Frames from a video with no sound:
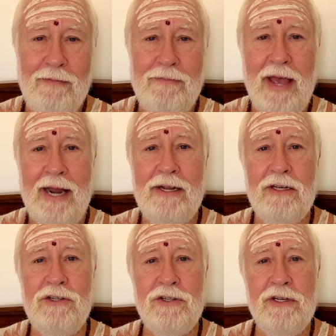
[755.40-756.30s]
That
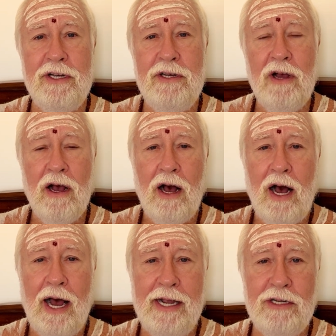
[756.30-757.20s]
is the
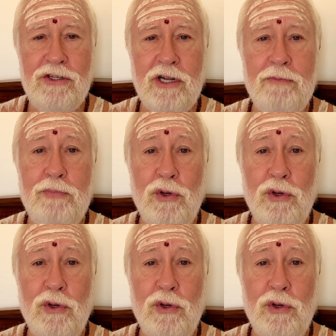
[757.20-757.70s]
highest and